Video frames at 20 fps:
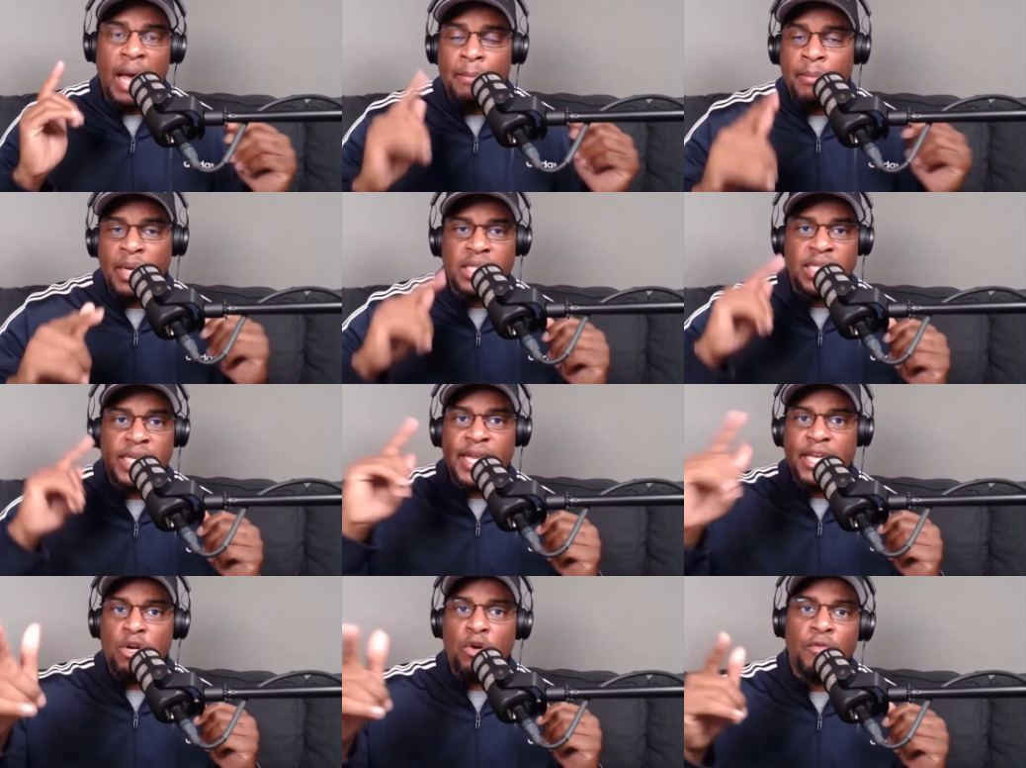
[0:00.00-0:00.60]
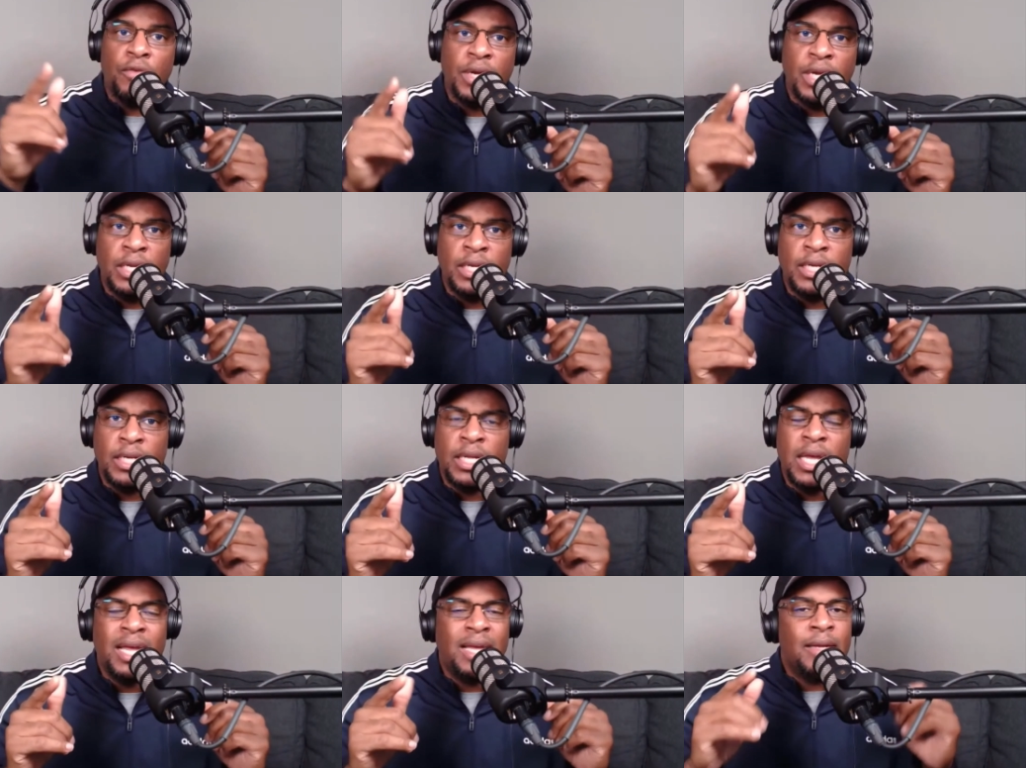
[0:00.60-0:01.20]
I'm about to get over it.
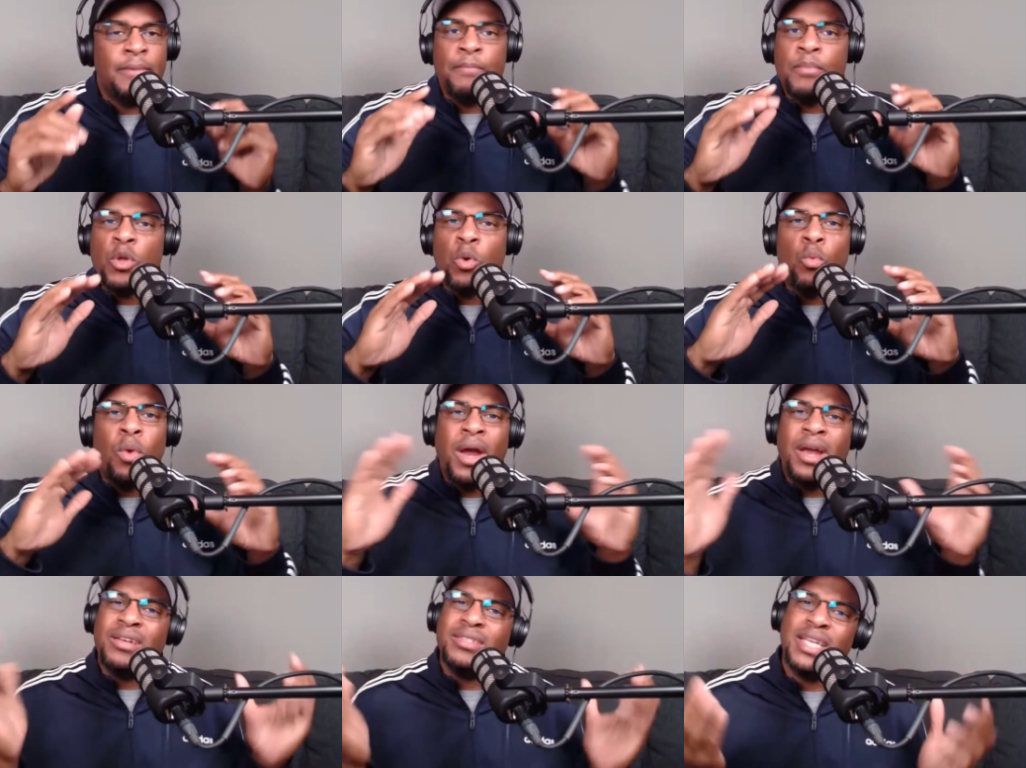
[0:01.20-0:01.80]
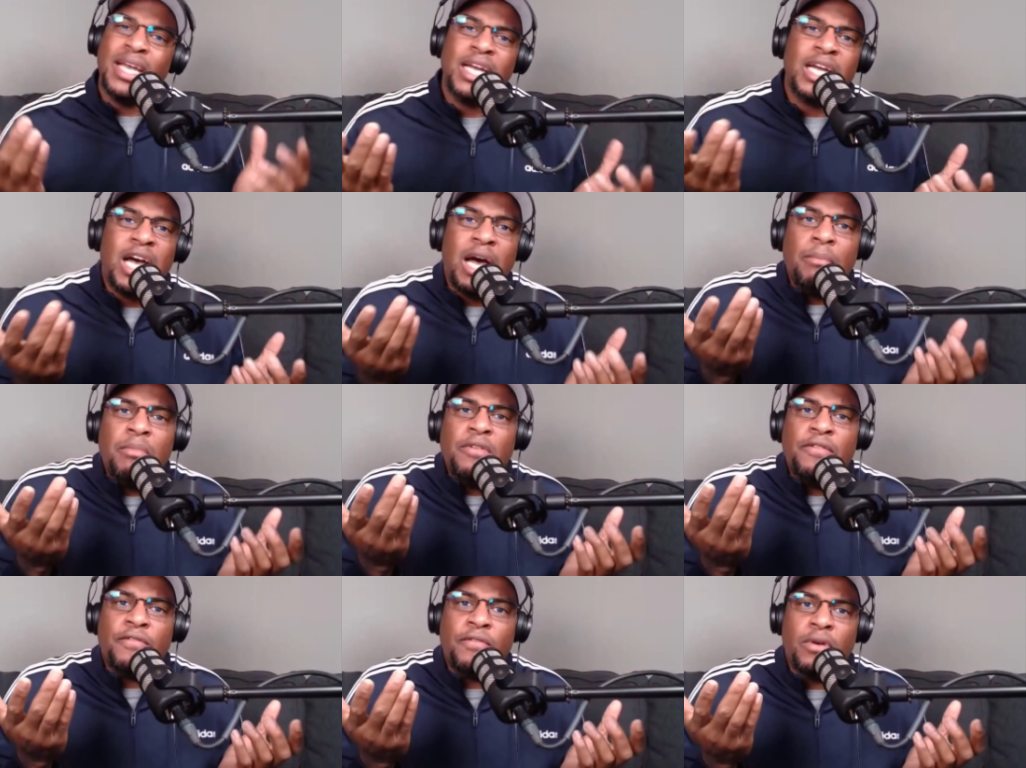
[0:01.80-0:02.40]
And where is that
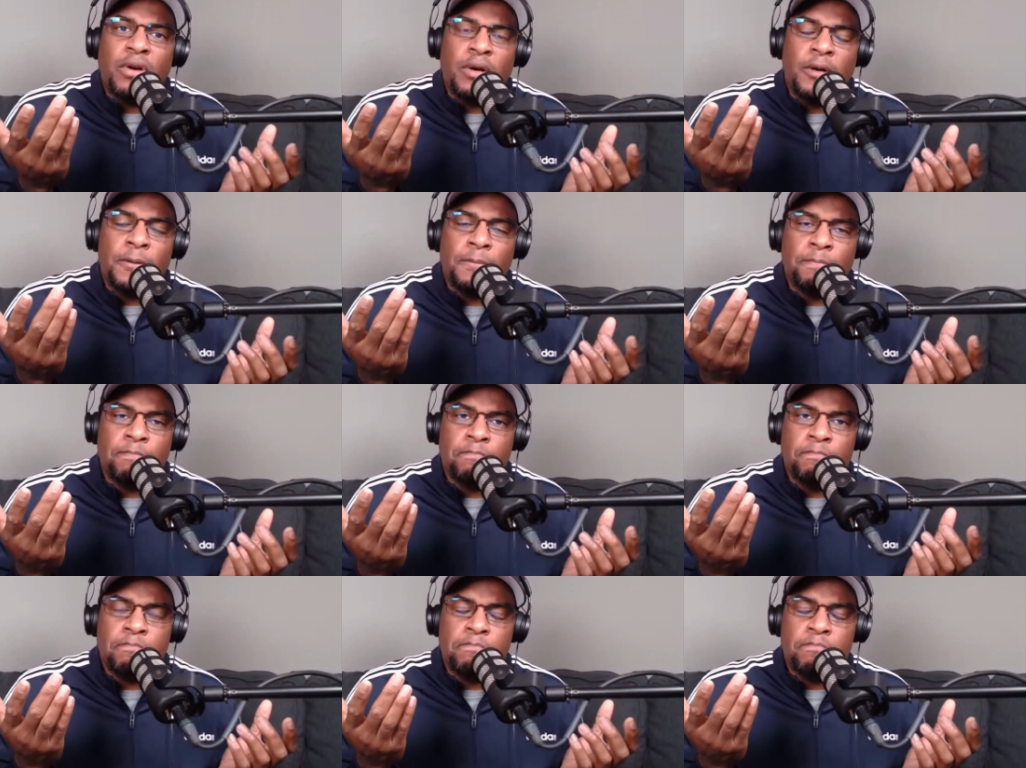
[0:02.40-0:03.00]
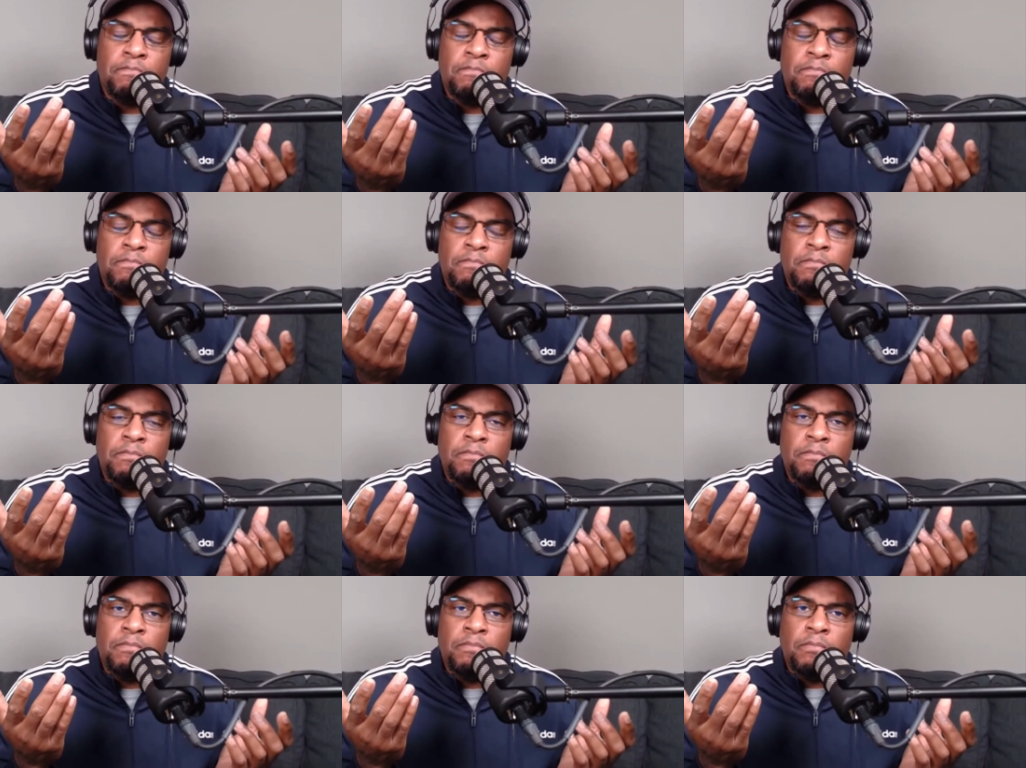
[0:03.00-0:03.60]
coming from?
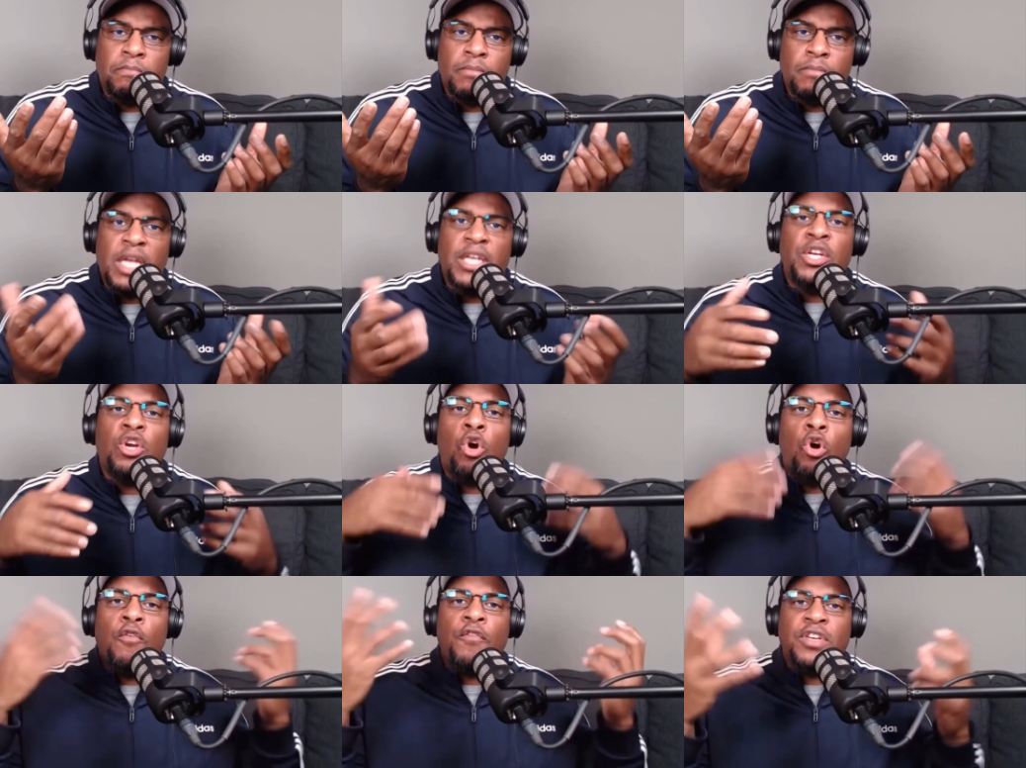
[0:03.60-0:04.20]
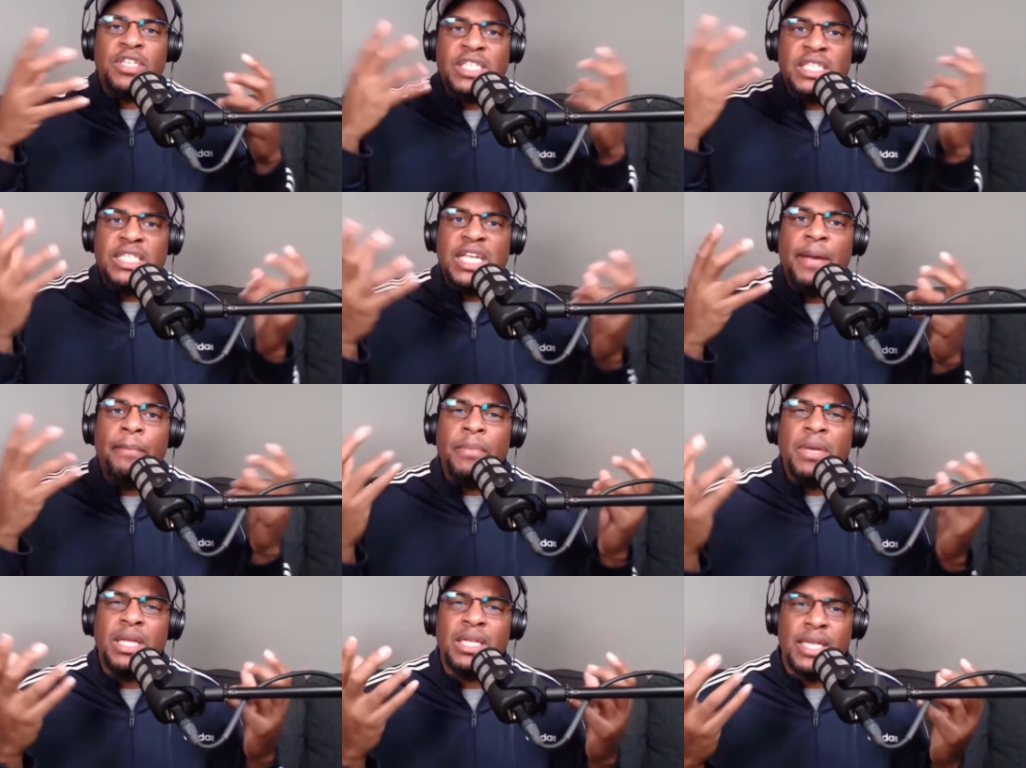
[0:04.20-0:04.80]
You're
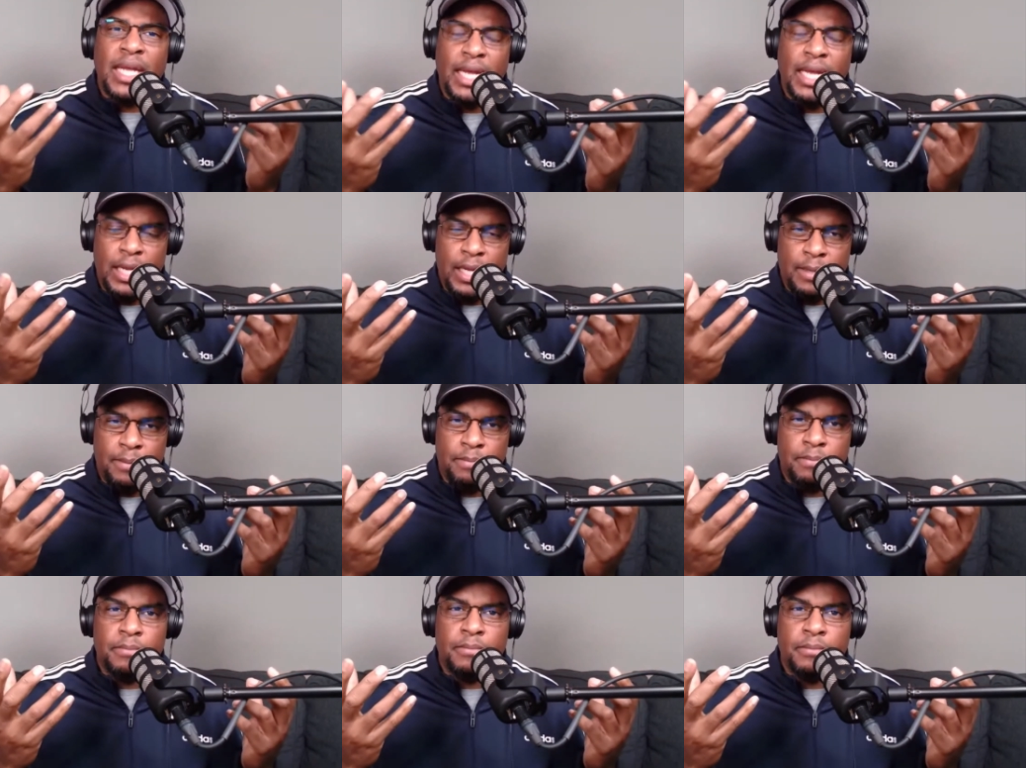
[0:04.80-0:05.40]
overstimulated.